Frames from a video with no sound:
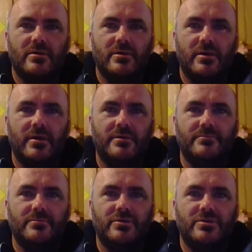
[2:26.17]
Yeah,
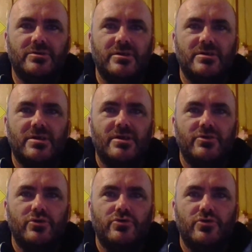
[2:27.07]
he's got a
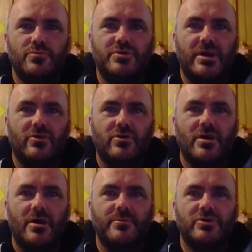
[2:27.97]
YouTube channel
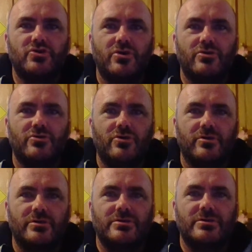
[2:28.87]
called McJugger
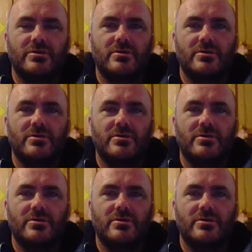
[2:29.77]
Nuggets.